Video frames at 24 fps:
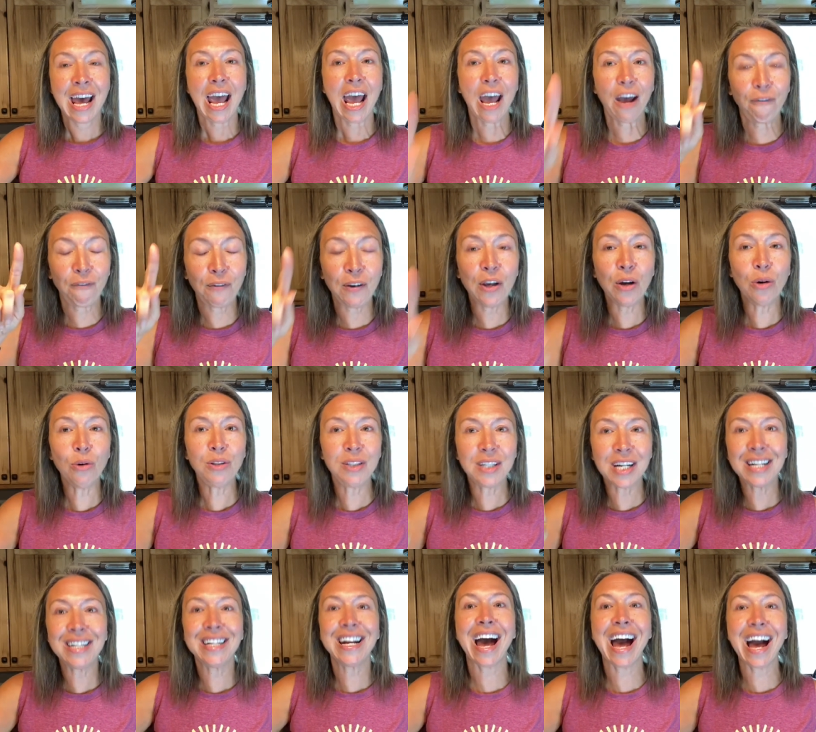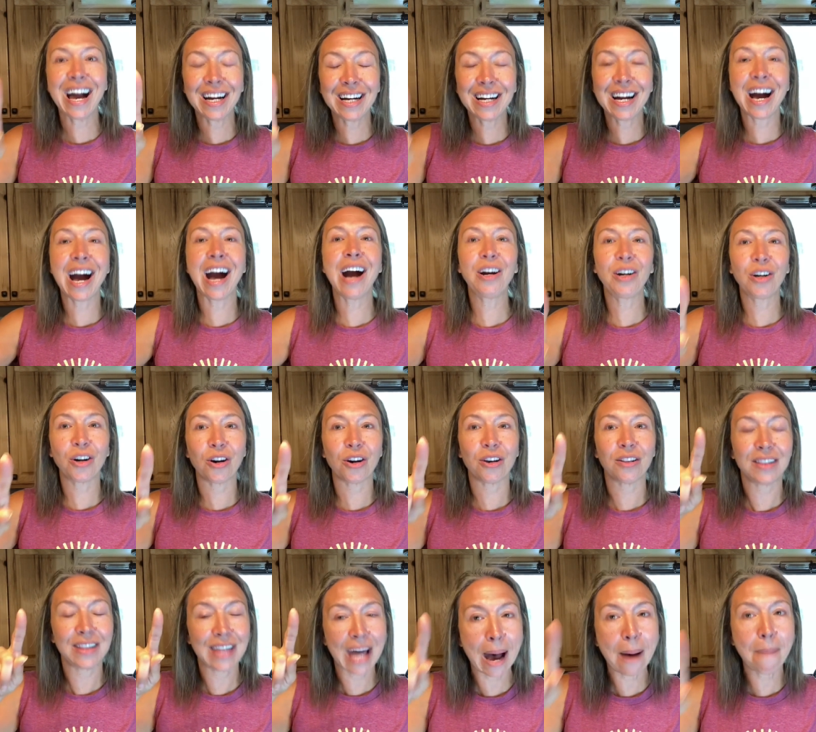If you did not
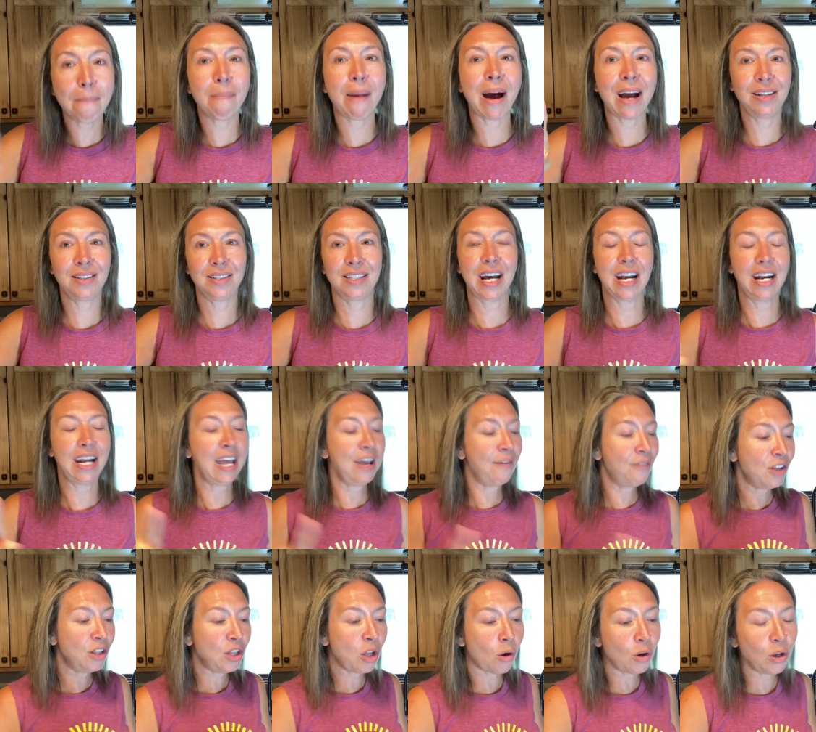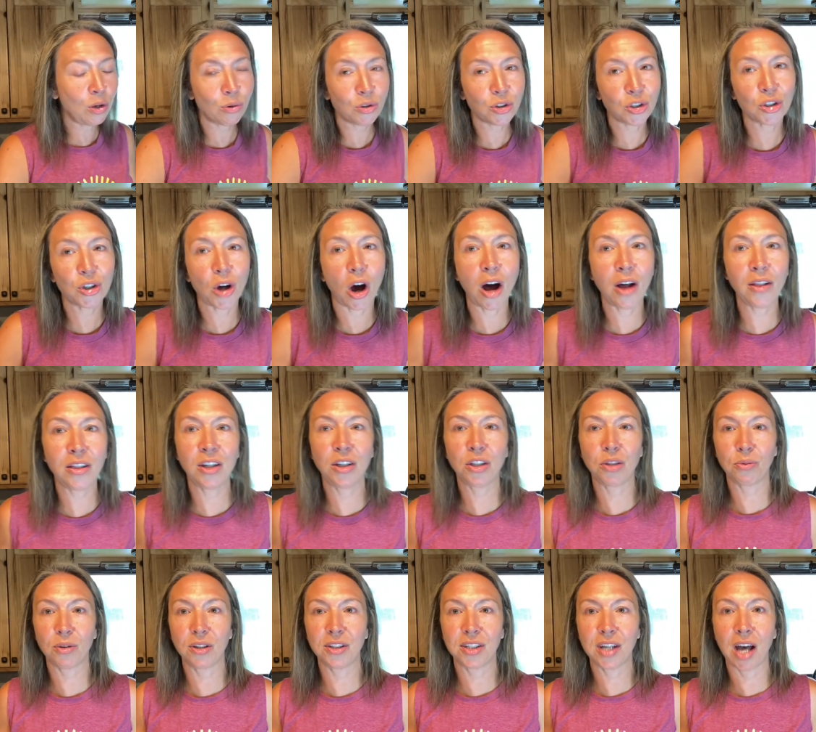conquer that mindset, even though you saw
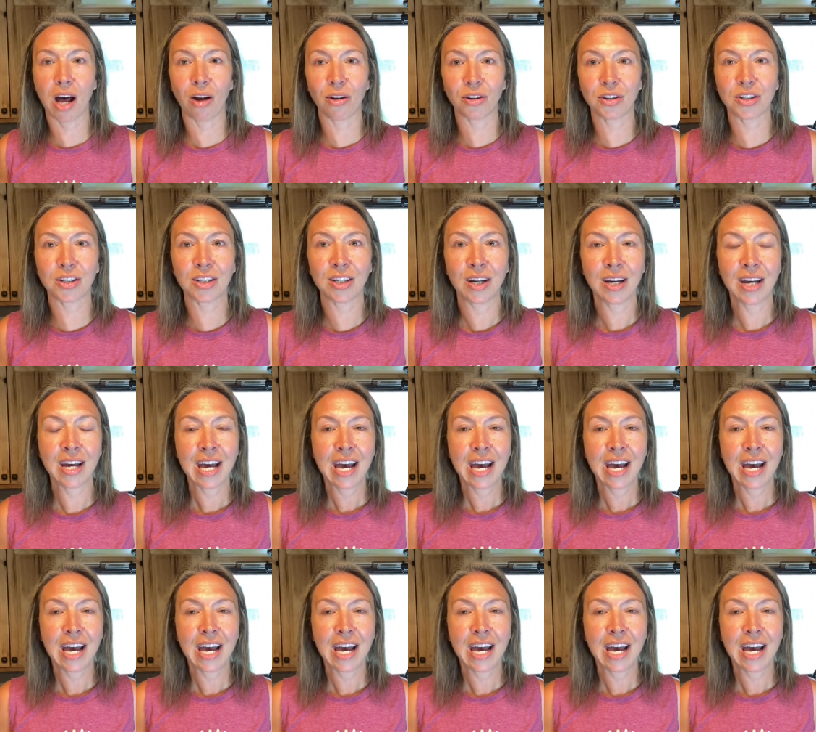these results